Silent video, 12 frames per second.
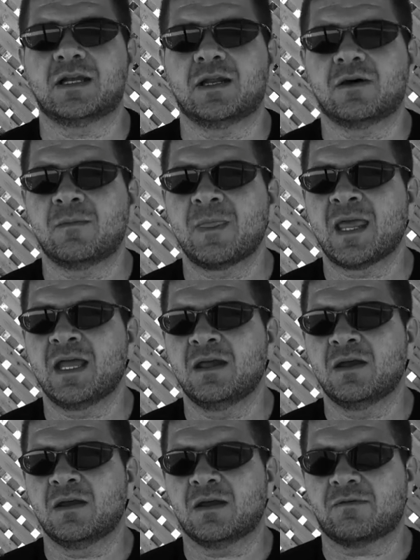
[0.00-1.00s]

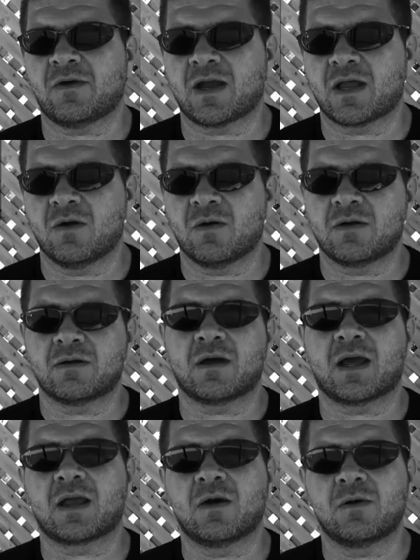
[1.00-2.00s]
If I go
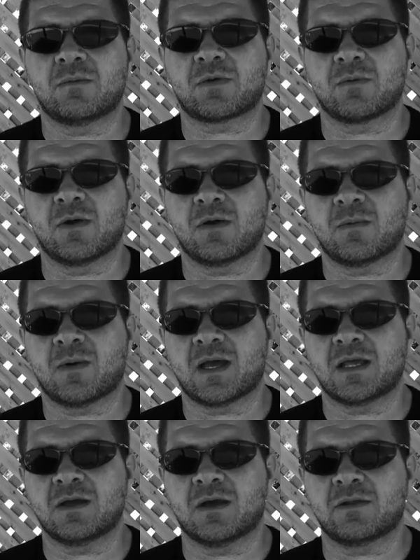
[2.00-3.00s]
and promote my